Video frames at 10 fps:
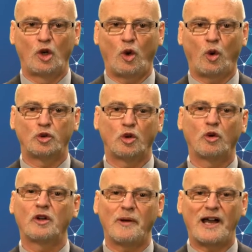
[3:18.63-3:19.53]
or
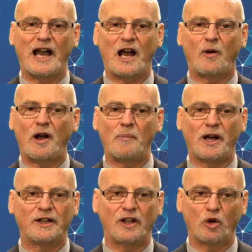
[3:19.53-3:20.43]
talk about how I
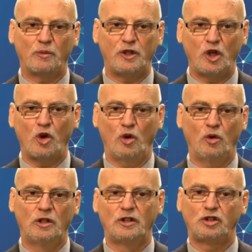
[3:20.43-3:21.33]
might help you